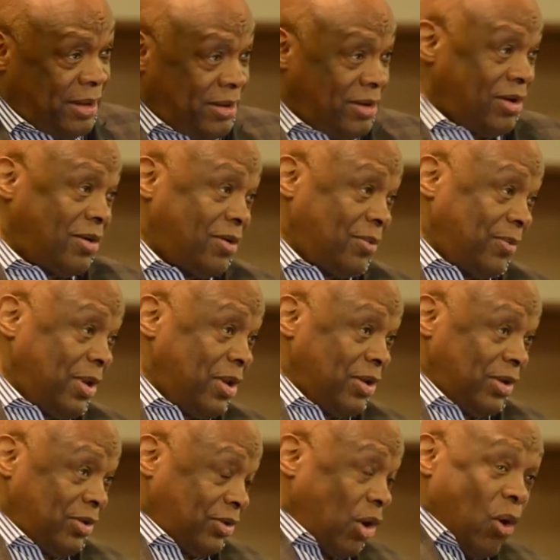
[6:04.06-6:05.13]
You know,
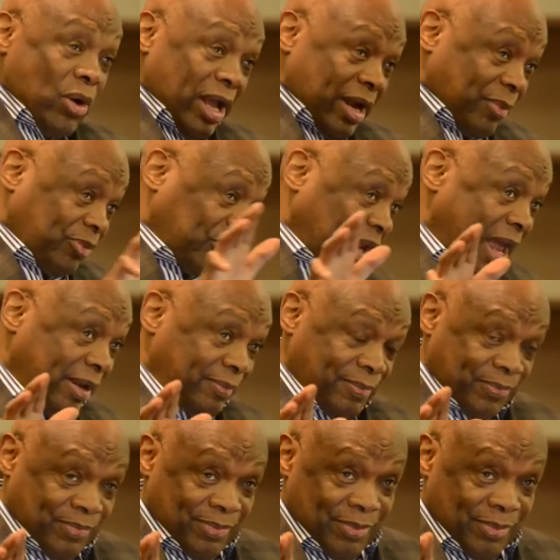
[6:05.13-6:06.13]
don't get upset.